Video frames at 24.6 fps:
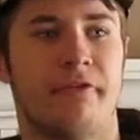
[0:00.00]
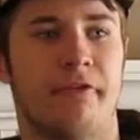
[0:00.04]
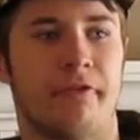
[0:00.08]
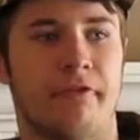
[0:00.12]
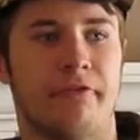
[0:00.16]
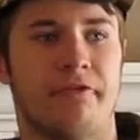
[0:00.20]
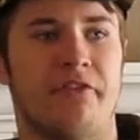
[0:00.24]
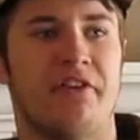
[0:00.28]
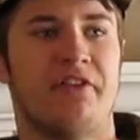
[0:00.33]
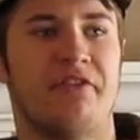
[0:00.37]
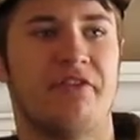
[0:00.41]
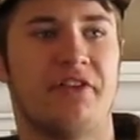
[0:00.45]
for
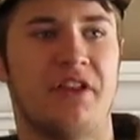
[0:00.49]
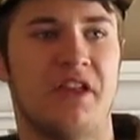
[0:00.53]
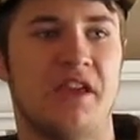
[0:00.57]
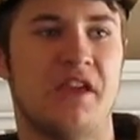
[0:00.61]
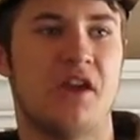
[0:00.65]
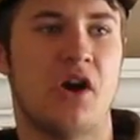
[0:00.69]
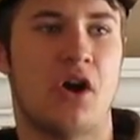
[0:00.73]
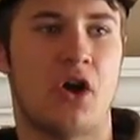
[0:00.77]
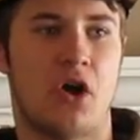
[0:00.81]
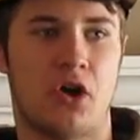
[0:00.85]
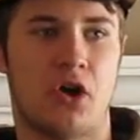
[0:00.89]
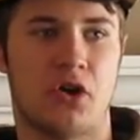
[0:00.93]
50
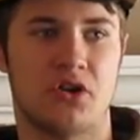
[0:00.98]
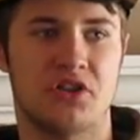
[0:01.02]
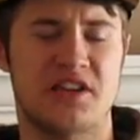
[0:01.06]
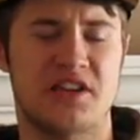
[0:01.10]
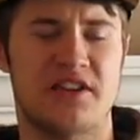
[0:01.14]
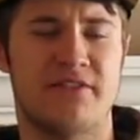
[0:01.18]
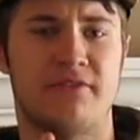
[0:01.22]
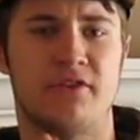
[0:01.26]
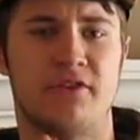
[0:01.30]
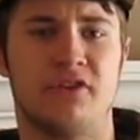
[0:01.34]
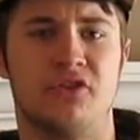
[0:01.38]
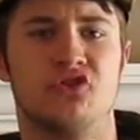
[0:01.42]
yards
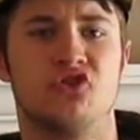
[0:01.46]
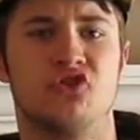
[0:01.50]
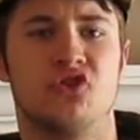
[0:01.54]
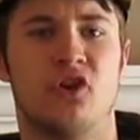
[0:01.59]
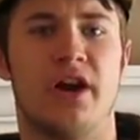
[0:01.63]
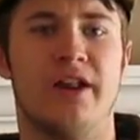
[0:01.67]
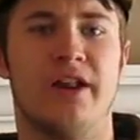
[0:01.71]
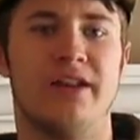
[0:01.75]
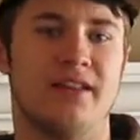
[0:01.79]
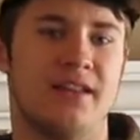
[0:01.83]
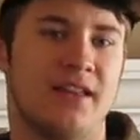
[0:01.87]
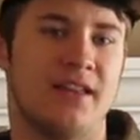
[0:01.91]
if you're
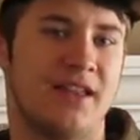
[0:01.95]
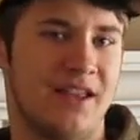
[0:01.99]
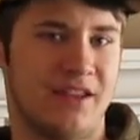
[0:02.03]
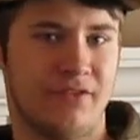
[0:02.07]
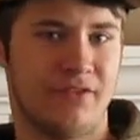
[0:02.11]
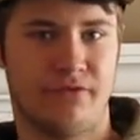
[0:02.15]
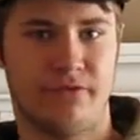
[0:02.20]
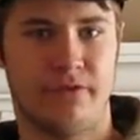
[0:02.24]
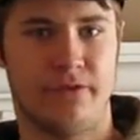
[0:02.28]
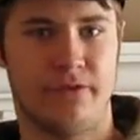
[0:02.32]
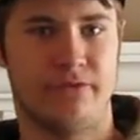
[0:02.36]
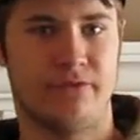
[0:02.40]
trying to
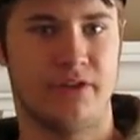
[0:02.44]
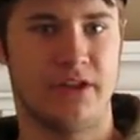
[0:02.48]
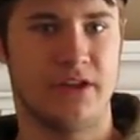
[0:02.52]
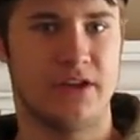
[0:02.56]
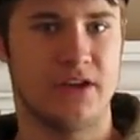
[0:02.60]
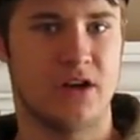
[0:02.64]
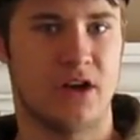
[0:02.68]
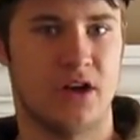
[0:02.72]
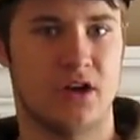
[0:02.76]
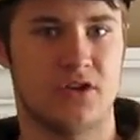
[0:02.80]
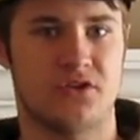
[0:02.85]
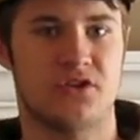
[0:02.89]
hit 50
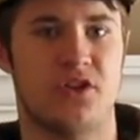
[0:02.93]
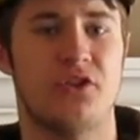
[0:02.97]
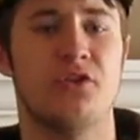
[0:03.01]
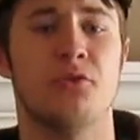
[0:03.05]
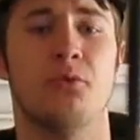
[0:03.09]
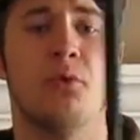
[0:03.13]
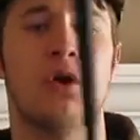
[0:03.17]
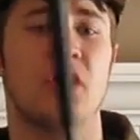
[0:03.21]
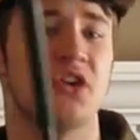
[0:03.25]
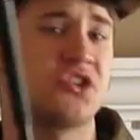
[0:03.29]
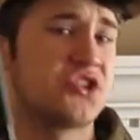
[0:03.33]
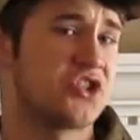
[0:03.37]
yards.
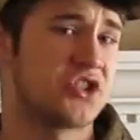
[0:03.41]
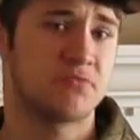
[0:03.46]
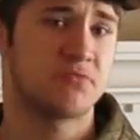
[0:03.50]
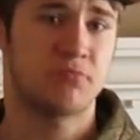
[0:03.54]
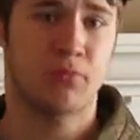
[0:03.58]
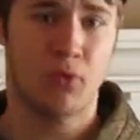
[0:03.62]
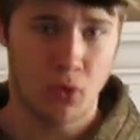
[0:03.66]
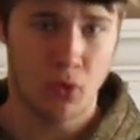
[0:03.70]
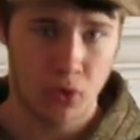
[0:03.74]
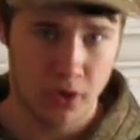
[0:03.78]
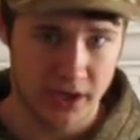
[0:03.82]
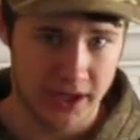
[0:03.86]
Otherwise, just
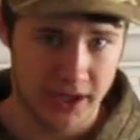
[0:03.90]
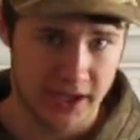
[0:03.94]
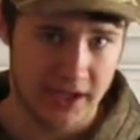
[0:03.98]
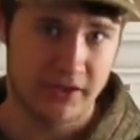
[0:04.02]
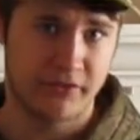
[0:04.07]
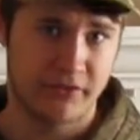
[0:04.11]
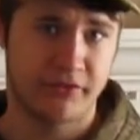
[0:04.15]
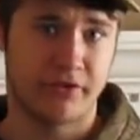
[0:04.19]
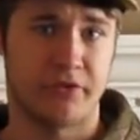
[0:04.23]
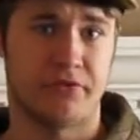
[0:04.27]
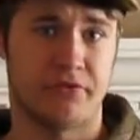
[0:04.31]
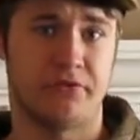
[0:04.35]
pointing
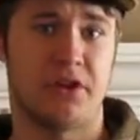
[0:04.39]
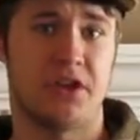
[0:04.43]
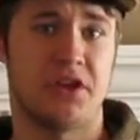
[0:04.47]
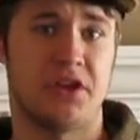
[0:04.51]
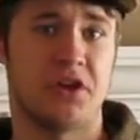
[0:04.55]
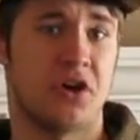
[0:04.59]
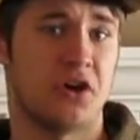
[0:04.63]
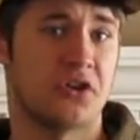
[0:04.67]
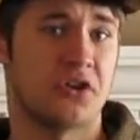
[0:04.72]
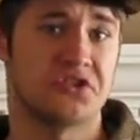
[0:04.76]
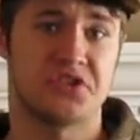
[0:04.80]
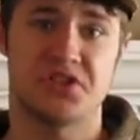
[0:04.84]
at 50
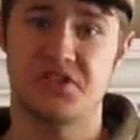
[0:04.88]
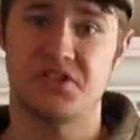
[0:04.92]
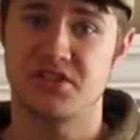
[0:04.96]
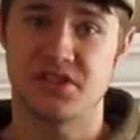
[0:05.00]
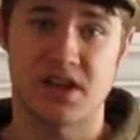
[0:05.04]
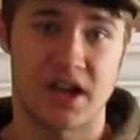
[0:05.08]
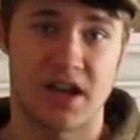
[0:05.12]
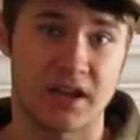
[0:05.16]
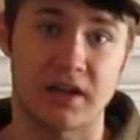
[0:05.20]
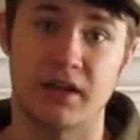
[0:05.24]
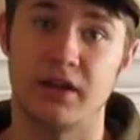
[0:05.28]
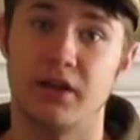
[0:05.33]
yards, it's
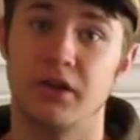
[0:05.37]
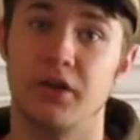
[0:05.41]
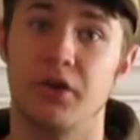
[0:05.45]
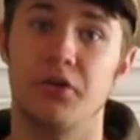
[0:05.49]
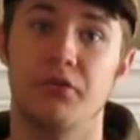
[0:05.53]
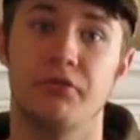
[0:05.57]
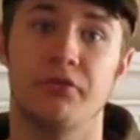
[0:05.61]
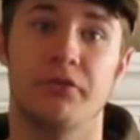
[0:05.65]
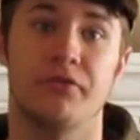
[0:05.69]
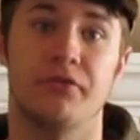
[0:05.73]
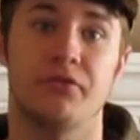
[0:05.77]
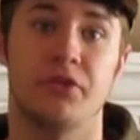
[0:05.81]
not going to
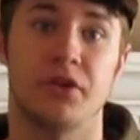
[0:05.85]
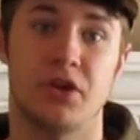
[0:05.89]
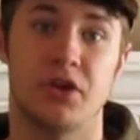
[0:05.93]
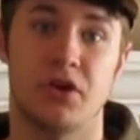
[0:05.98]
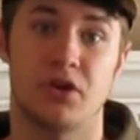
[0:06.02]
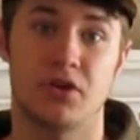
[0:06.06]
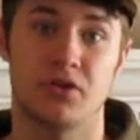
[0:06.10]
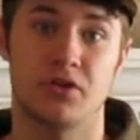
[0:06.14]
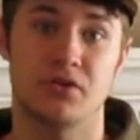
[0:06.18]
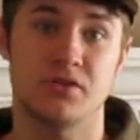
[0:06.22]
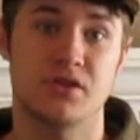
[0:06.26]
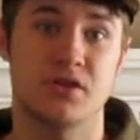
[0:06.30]
go 50
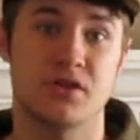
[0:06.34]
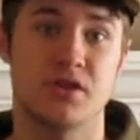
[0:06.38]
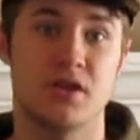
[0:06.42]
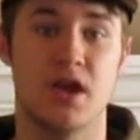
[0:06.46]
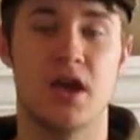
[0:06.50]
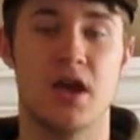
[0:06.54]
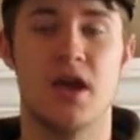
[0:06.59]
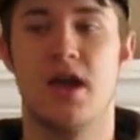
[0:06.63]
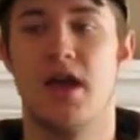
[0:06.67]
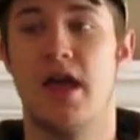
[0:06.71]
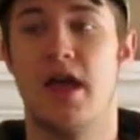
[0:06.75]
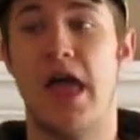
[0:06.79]
yards.
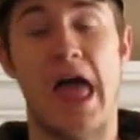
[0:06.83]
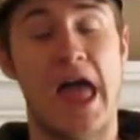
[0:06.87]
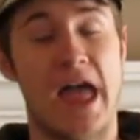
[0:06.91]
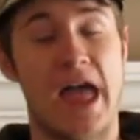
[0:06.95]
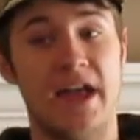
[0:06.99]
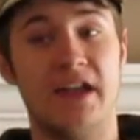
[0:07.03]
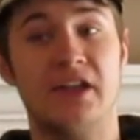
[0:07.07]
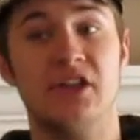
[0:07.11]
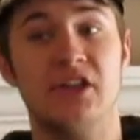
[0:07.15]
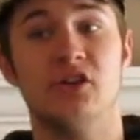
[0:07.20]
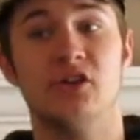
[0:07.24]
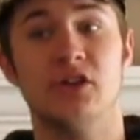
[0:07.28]

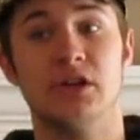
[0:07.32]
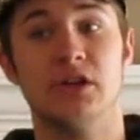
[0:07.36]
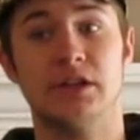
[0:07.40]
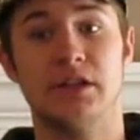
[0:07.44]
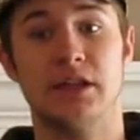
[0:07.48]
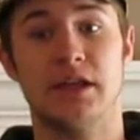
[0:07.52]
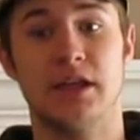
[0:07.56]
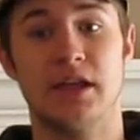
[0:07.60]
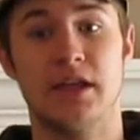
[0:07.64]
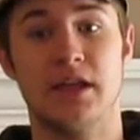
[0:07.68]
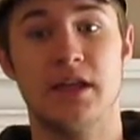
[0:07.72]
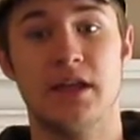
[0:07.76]

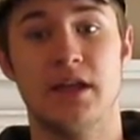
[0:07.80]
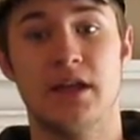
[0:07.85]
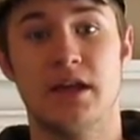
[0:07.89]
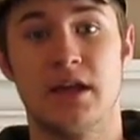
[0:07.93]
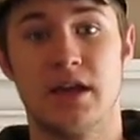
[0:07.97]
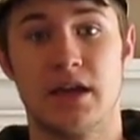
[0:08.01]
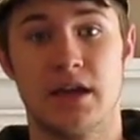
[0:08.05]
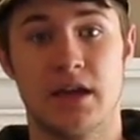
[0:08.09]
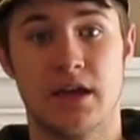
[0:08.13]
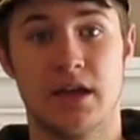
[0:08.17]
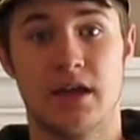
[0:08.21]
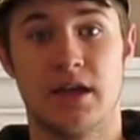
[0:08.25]
Accurately,
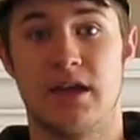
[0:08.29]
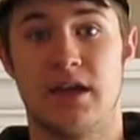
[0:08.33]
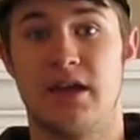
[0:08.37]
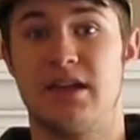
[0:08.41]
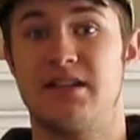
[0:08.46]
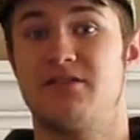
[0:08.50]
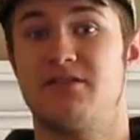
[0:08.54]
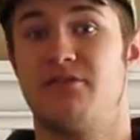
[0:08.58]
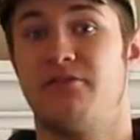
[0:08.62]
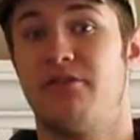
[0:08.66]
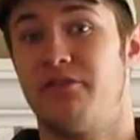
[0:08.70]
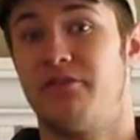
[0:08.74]

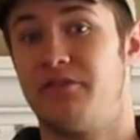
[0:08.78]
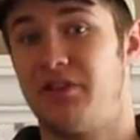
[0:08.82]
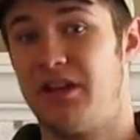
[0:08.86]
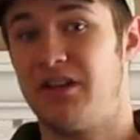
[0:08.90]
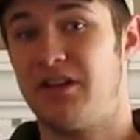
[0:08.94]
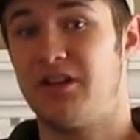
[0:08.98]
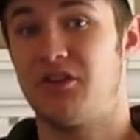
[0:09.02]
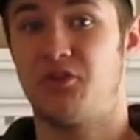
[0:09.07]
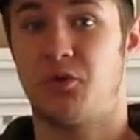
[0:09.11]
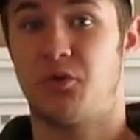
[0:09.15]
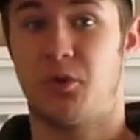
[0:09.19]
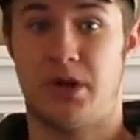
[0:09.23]
it's a
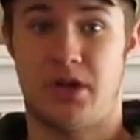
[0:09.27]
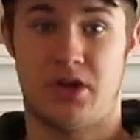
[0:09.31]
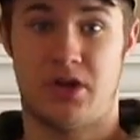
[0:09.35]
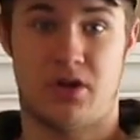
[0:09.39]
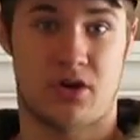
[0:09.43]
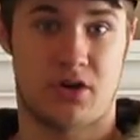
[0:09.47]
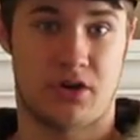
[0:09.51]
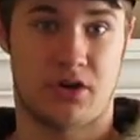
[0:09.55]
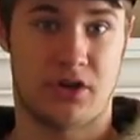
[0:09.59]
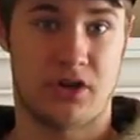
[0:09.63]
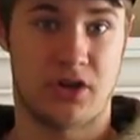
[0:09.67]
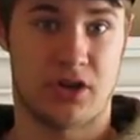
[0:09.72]
15 to 20
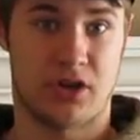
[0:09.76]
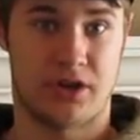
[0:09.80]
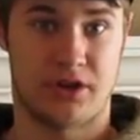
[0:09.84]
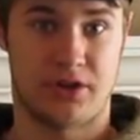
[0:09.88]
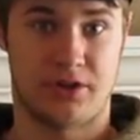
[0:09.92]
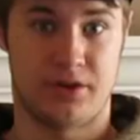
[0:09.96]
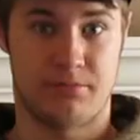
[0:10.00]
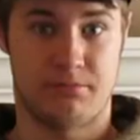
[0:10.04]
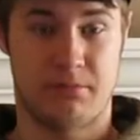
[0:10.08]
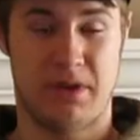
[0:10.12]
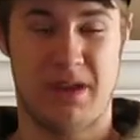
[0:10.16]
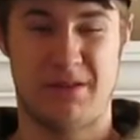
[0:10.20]
yard gun,
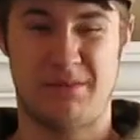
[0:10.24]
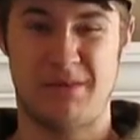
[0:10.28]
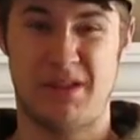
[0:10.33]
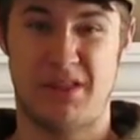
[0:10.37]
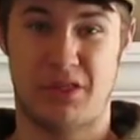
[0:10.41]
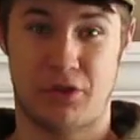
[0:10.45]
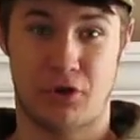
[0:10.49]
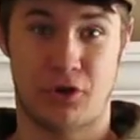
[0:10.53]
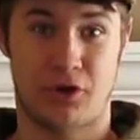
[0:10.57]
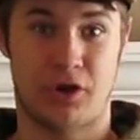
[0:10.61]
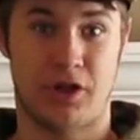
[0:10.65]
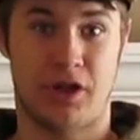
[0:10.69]
maybe
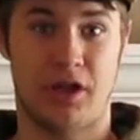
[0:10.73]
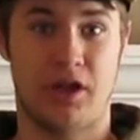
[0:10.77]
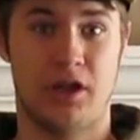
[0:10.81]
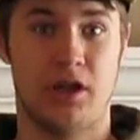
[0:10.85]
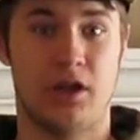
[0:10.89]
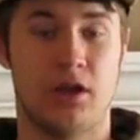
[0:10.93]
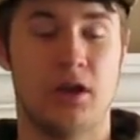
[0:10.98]
30.